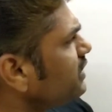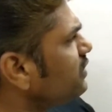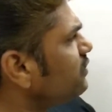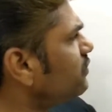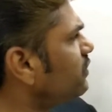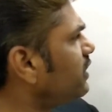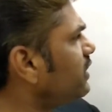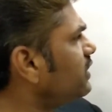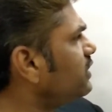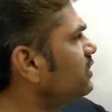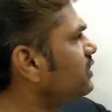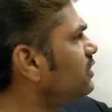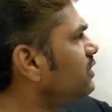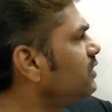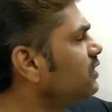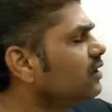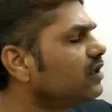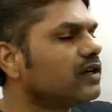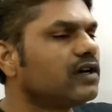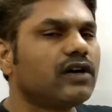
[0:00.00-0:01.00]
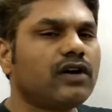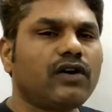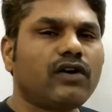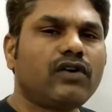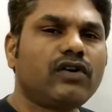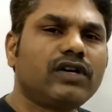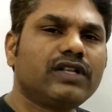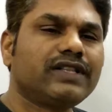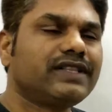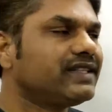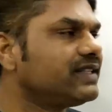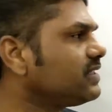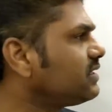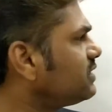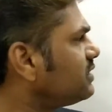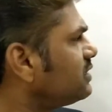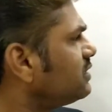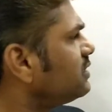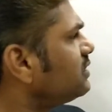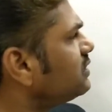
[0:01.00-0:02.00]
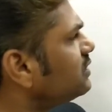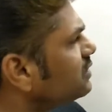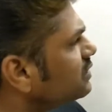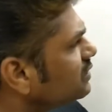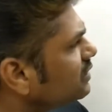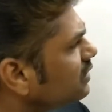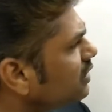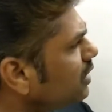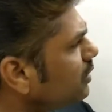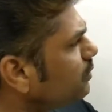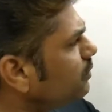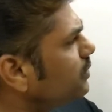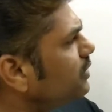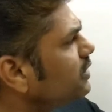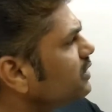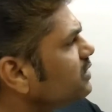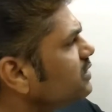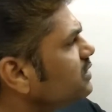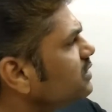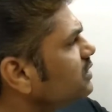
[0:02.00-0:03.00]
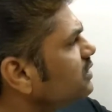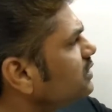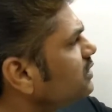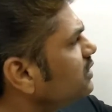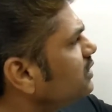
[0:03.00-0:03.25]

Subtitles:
divide all these numbers